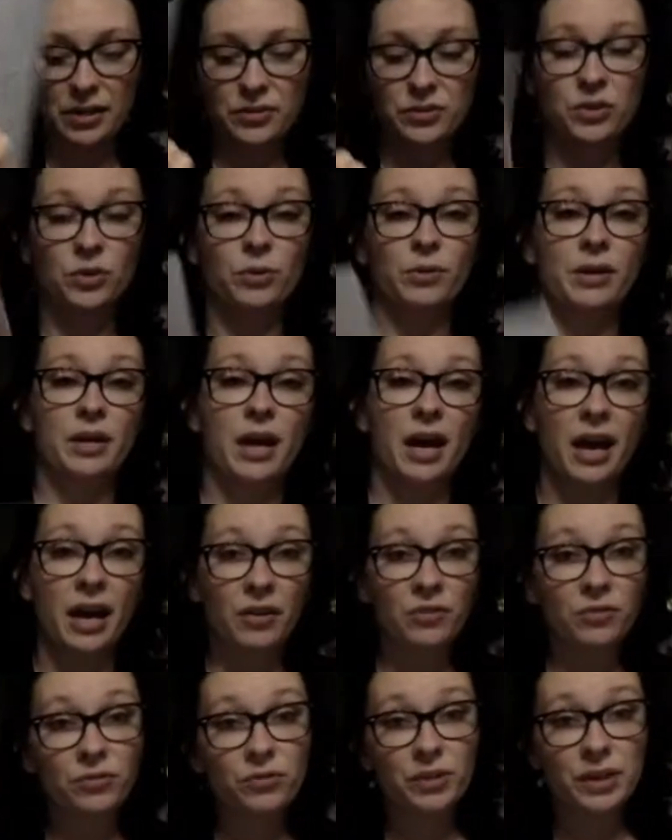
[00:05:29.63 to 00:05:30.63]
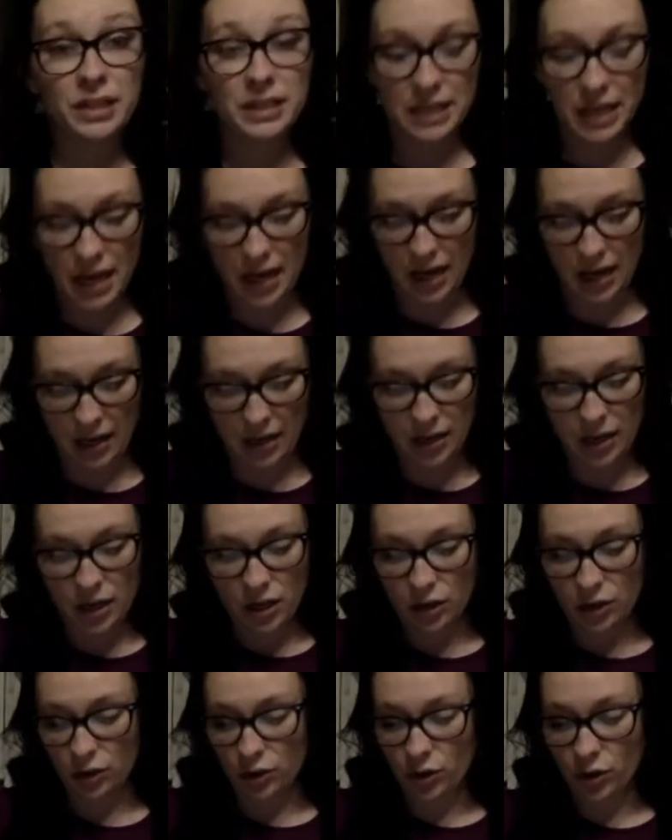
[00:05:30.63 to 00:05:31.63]
So in every day,
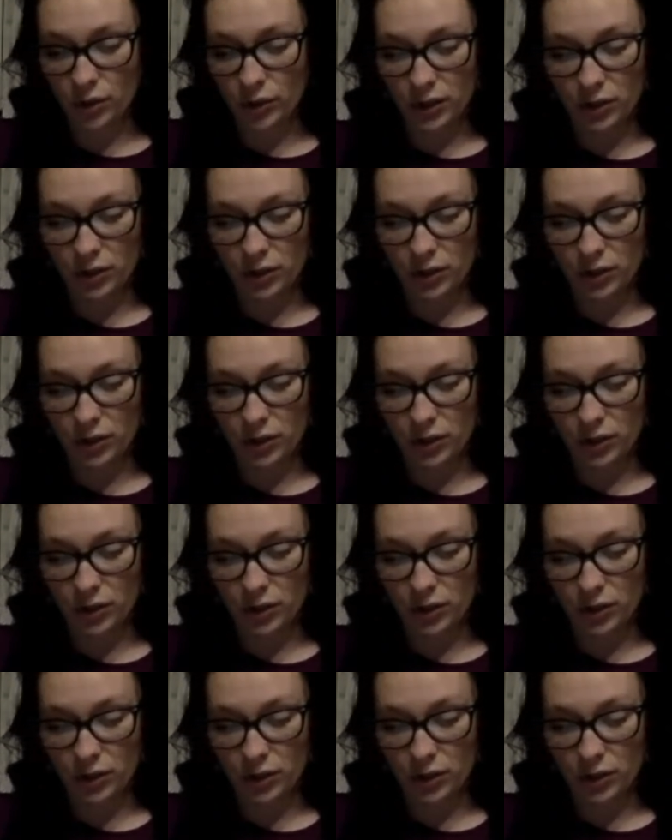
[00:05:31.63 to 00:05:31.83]
you're going